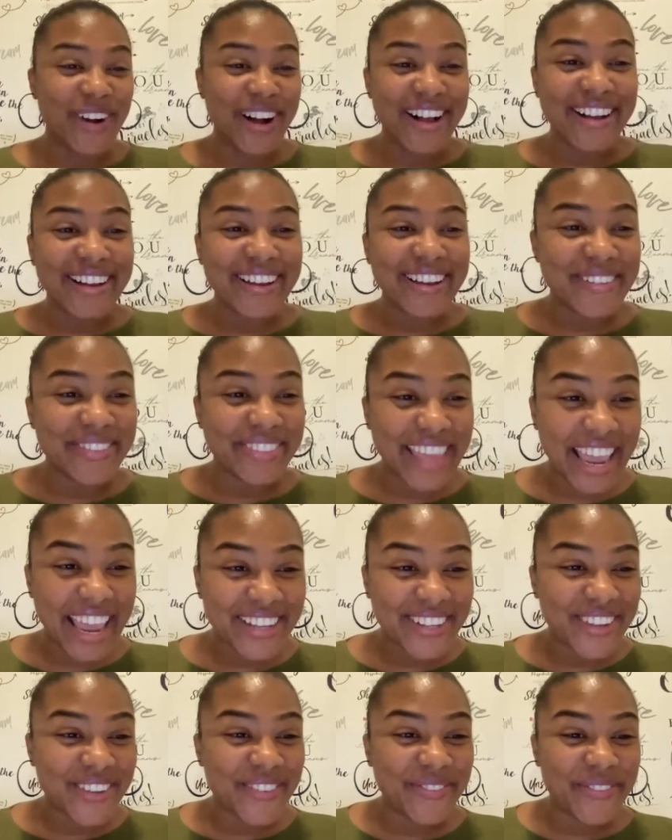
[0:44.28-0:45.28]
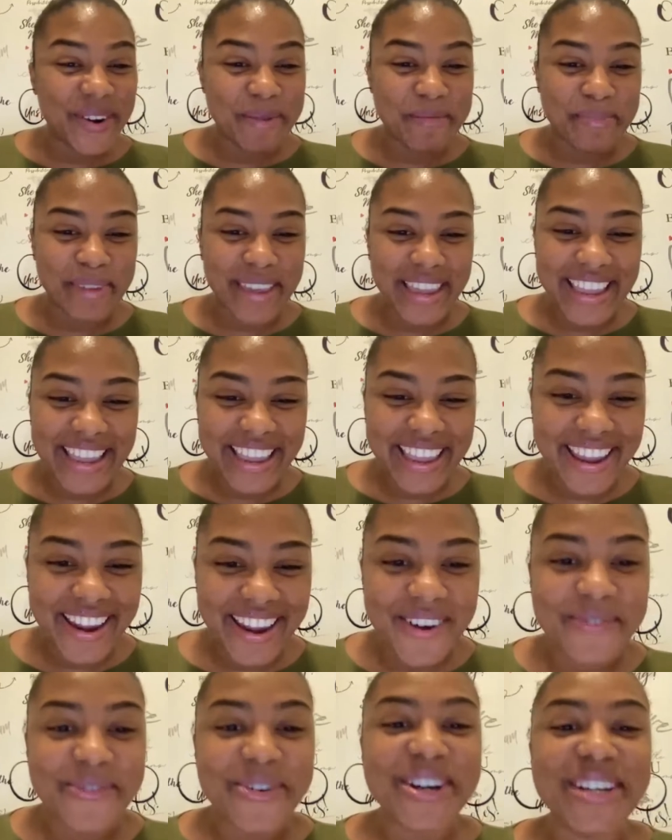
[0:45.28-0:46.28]
welcome. Thank you for being
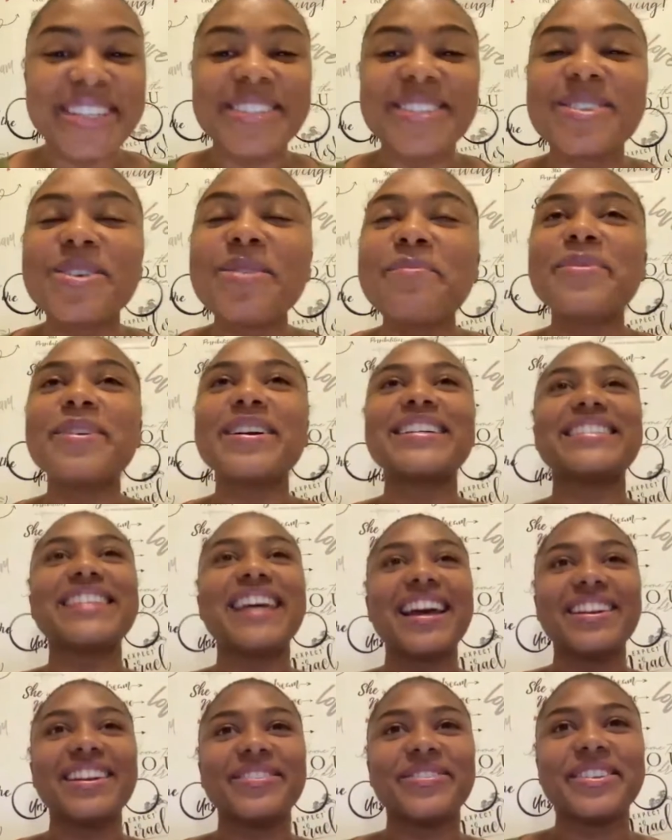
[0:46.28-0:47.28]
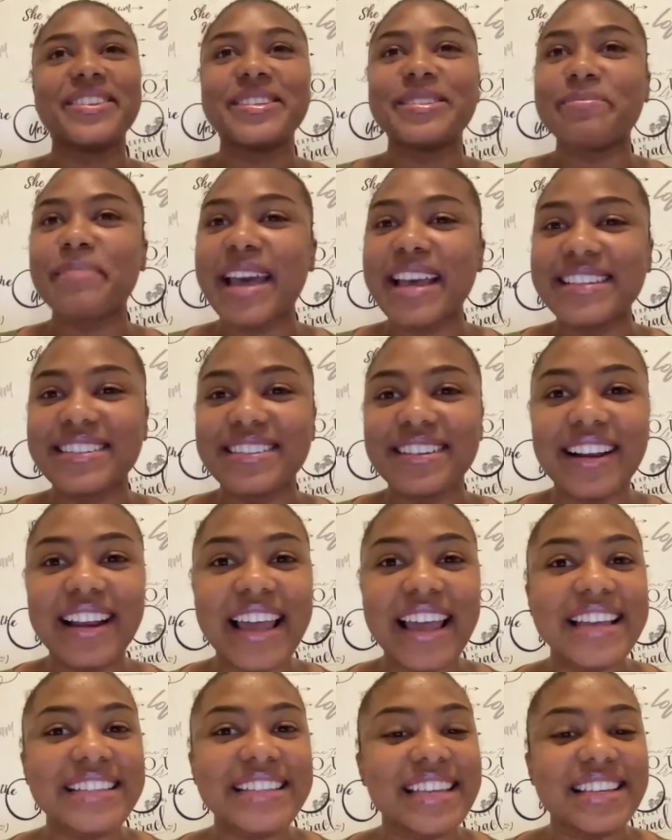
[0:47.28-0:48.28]
here. We're super excited for this
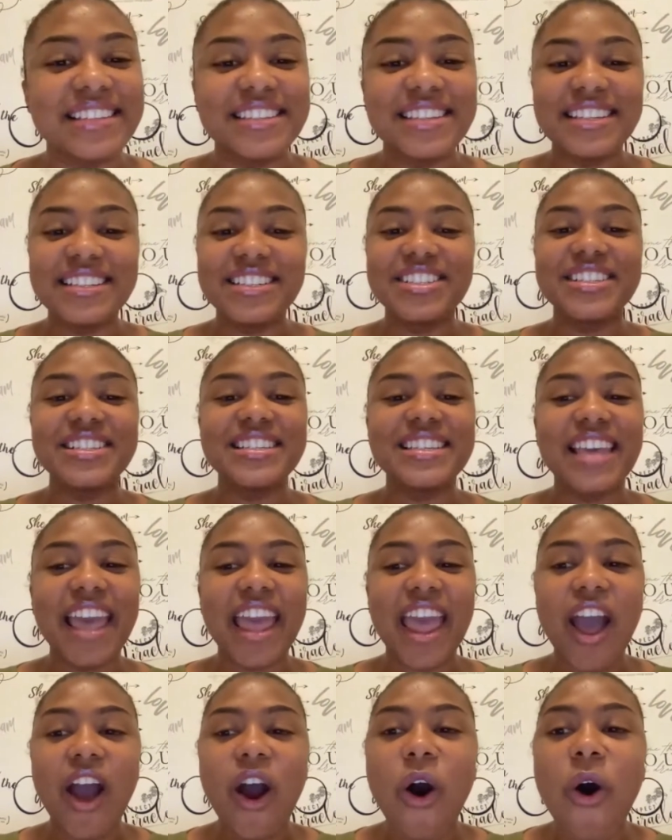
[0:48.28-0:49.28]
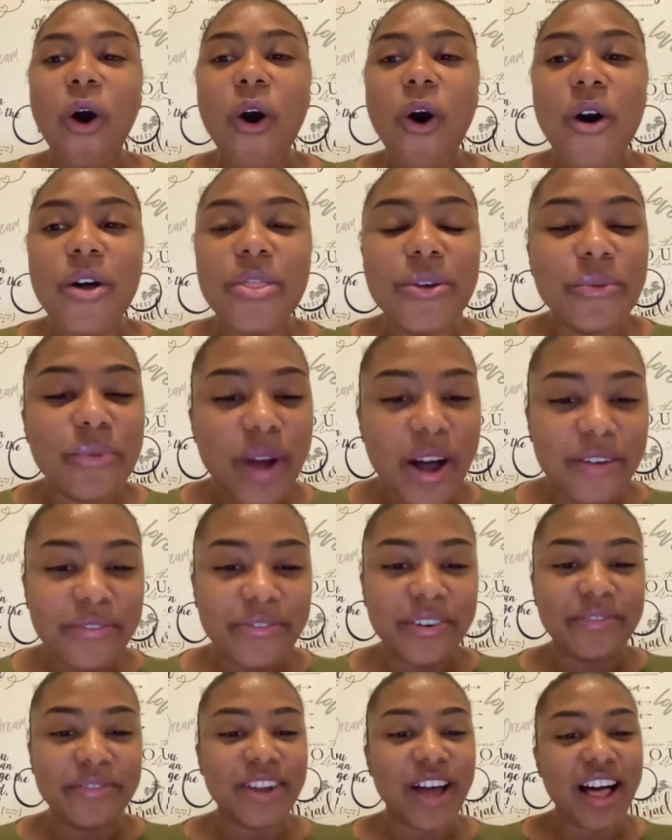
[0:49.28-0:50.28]
masterclass and to just get all the
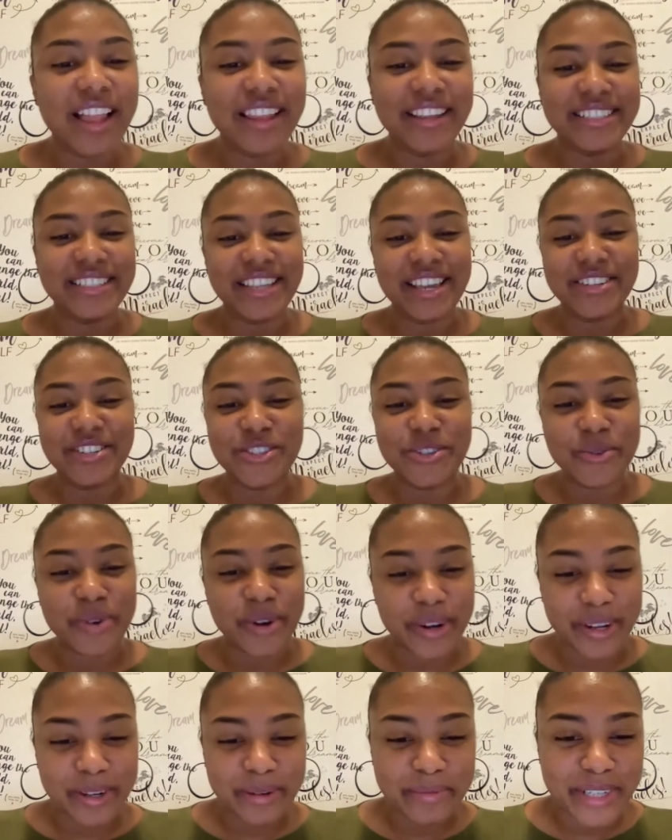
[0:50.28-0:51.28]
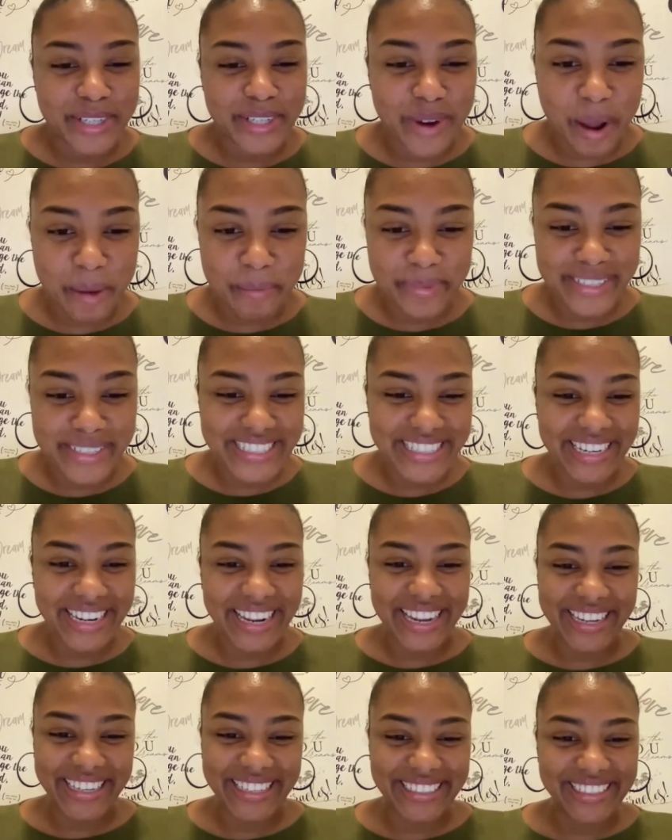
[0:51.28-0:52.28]
wealth of knowledge that you are going to be dropping
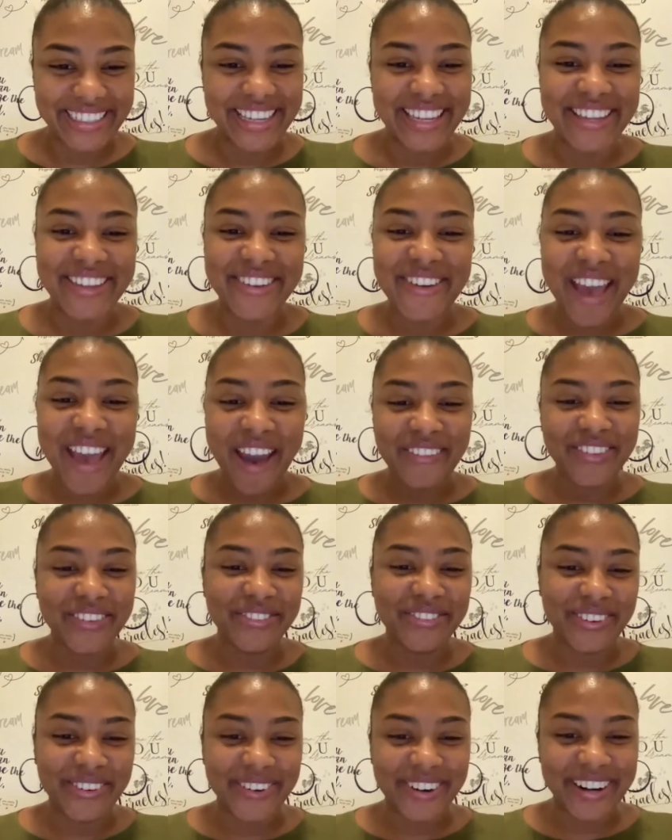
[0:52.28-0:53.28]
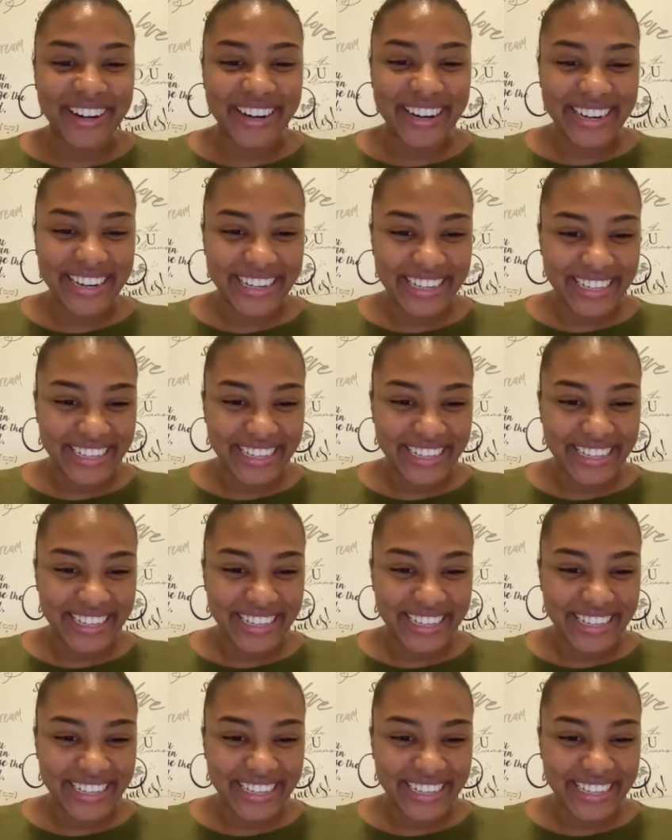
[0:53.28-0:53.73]
today. You have the floor.